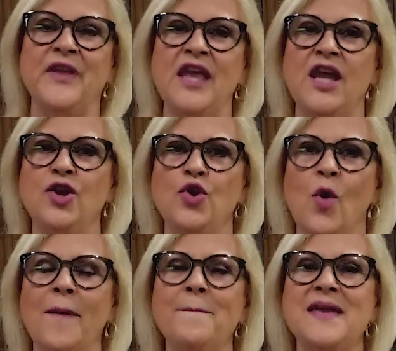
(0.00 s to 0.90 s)
in
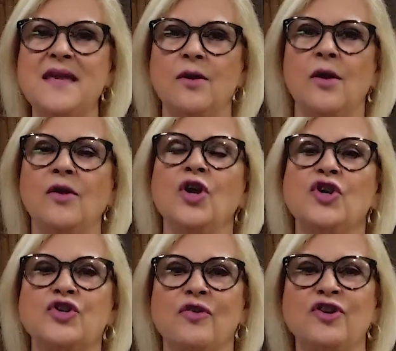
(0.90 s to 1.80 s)
your meal
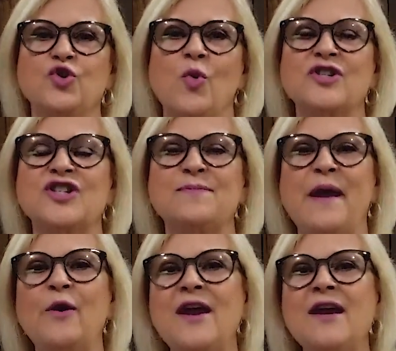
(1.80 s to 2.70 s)
so that you are
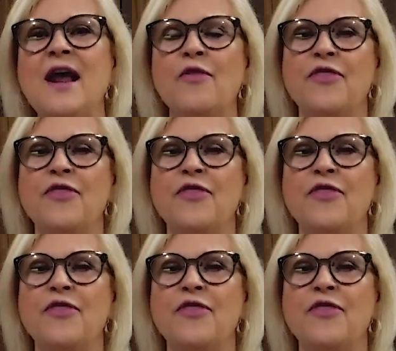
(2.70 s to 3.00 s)
sparing